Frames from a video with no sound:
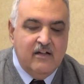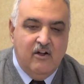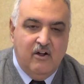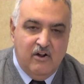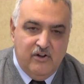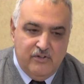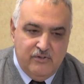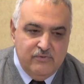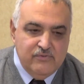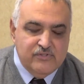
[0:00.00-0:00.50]

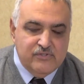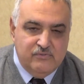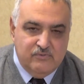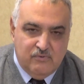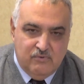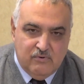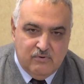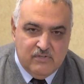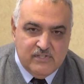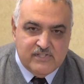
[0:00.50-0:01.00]
Our usual
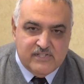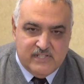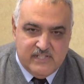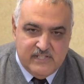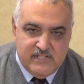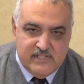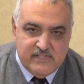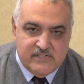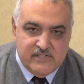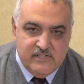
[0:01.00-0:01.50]
course
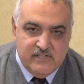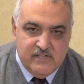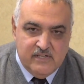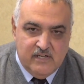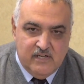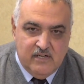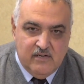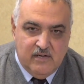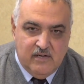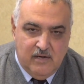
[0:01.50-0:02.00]
is
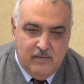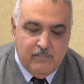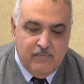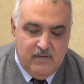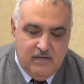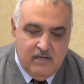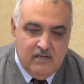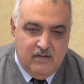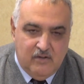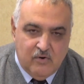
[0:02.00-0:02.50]
a